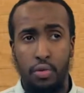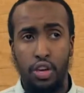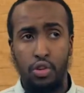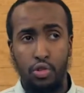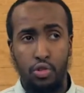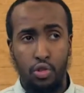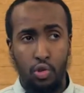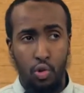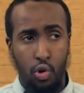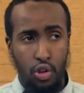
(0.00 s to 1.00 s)
we used to do
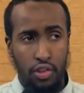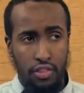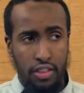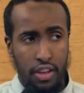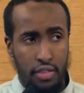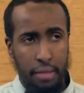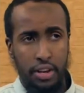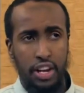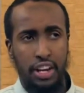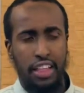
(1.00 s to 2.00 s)
coitus
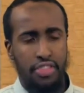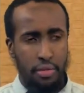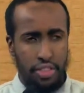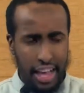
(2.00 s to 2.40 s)
interruption and the,